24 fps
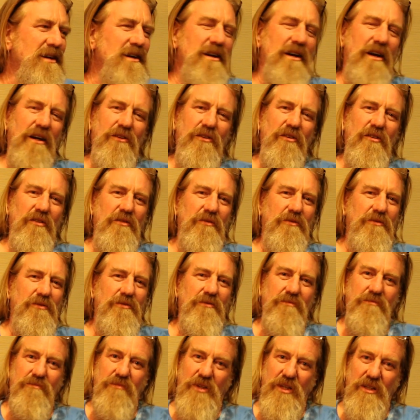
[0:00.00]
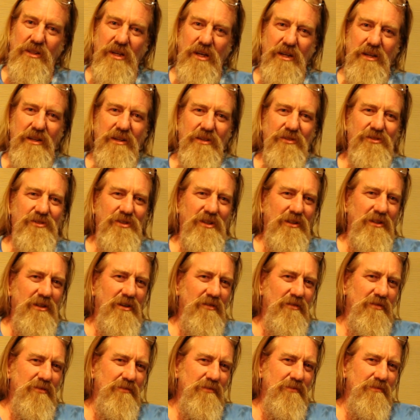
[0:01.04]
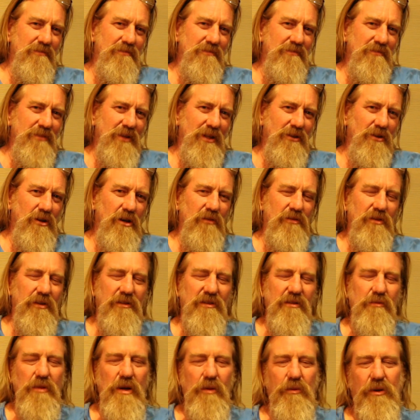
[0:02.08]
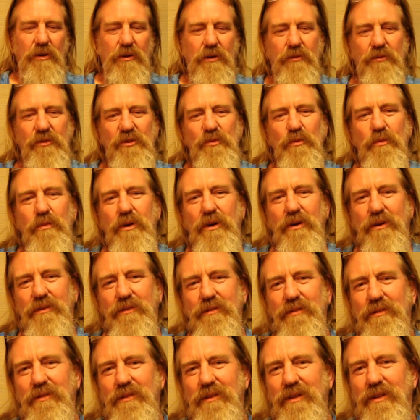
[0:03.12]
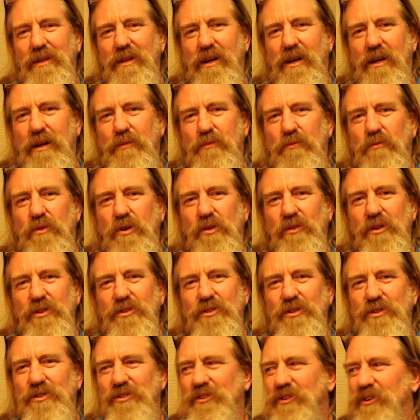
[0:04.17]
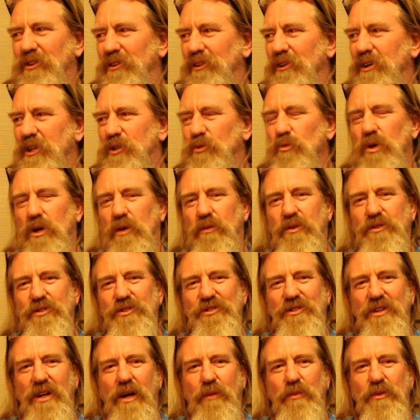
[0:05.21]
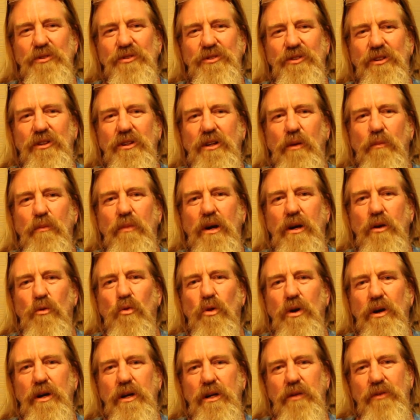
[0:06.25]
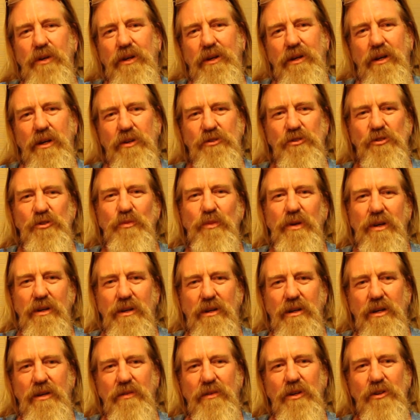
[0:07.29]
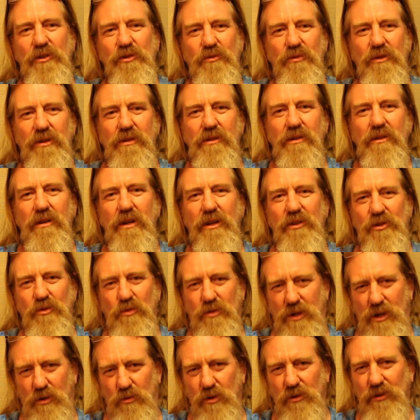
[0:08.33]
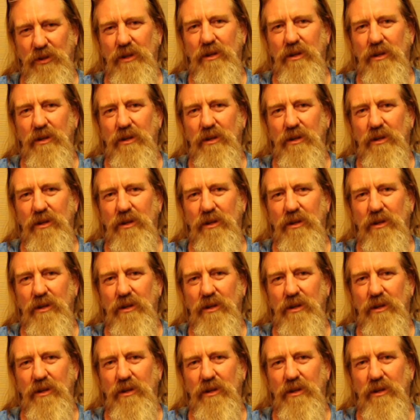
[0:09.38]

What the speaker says: I love Canadians, I love McLaughlin commemoratives, but I really just collect whatever just happens to come my way, and if it catches my eye, that's what I really